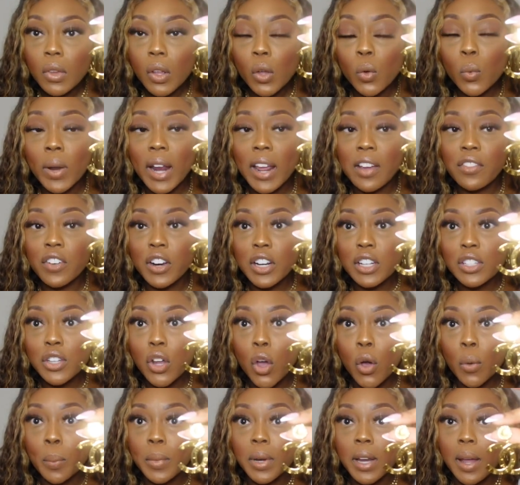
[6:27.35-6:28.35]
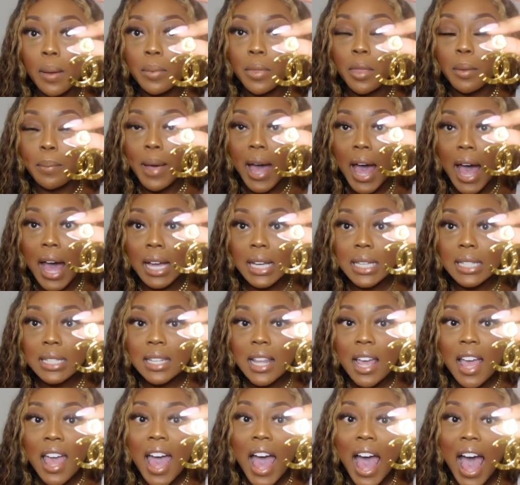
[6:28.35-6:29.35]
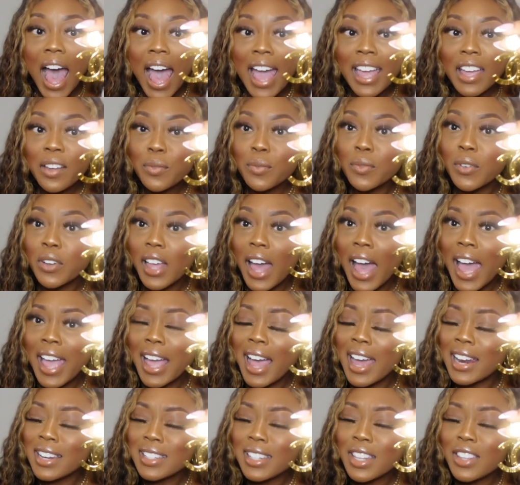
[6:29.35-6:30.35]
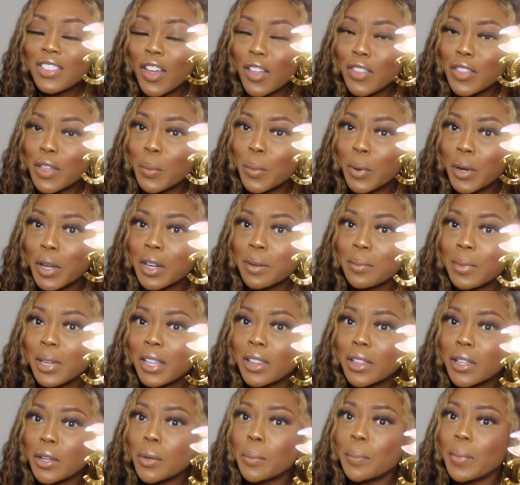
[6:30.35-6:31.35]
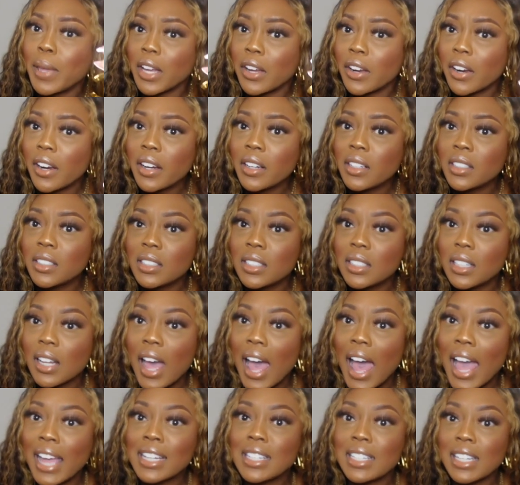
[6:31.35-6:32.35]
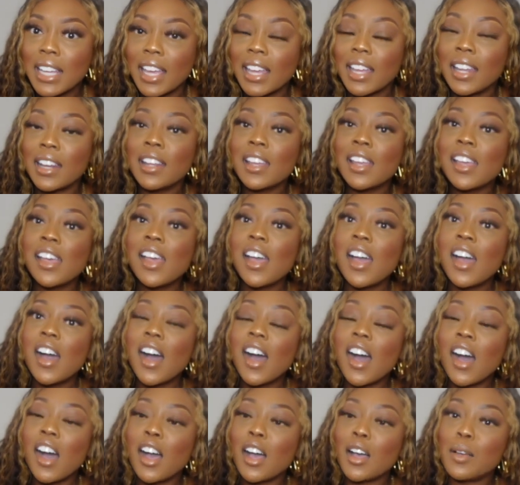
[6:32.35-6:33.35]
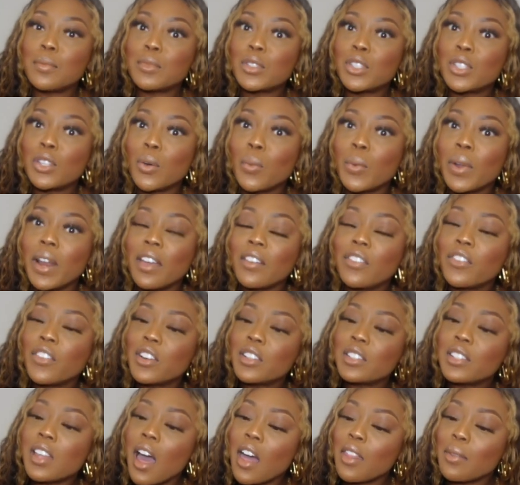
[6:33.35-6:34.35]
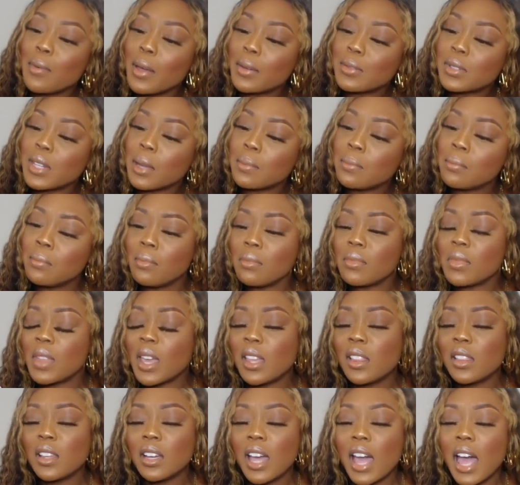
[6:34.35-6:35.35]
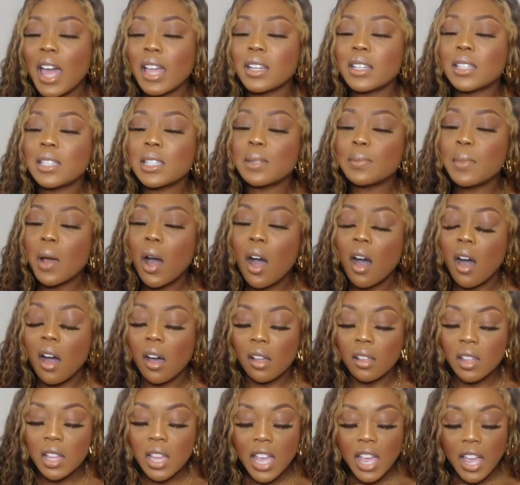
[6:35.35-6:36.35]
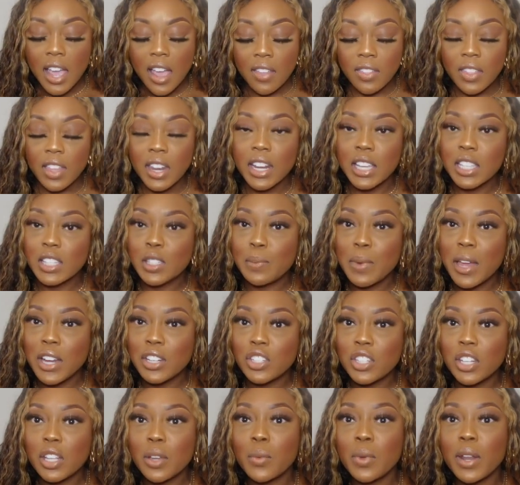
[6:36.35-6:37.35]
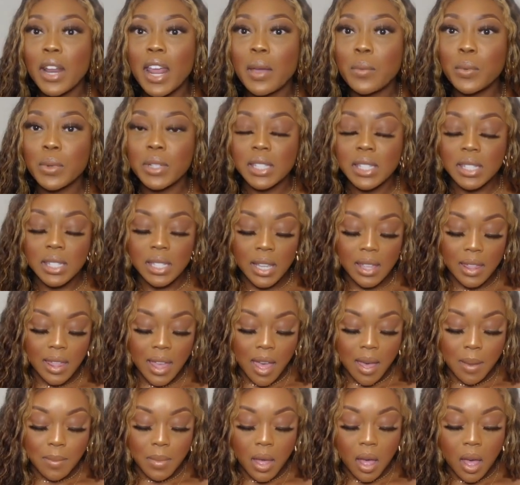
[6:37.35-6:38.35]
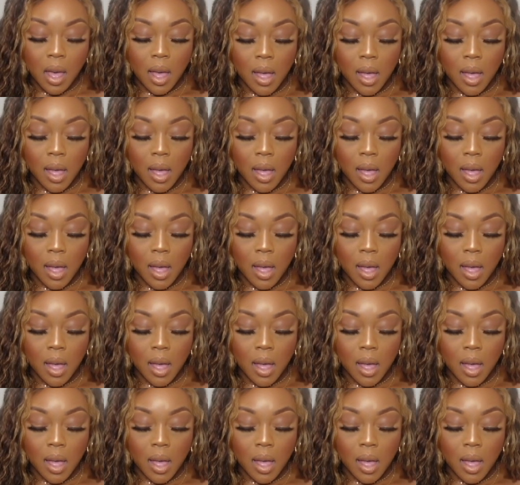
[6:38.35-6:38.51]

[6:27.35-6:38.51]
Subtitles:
when I first opened up the box, I honestly thought they were going to be a little bigger. I did. So when I first saw them, I was like, they look kind of small. And then especially when I would see them